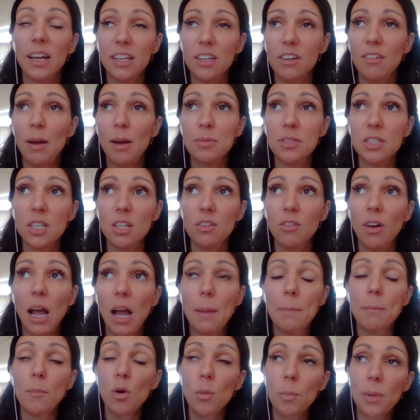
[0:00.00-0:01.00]
right. You're
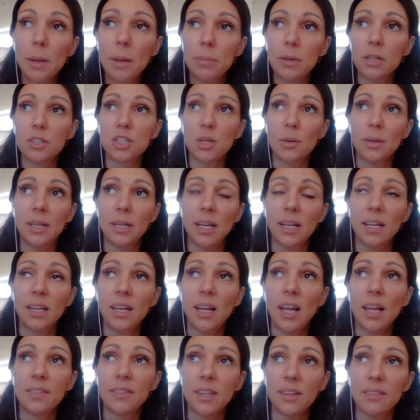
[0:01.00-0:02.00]
absolutely right. And more people are doing
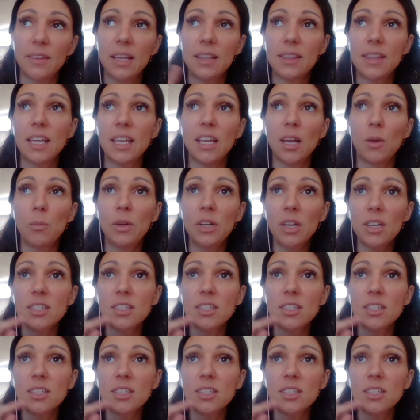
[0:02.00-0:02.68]
it than they think.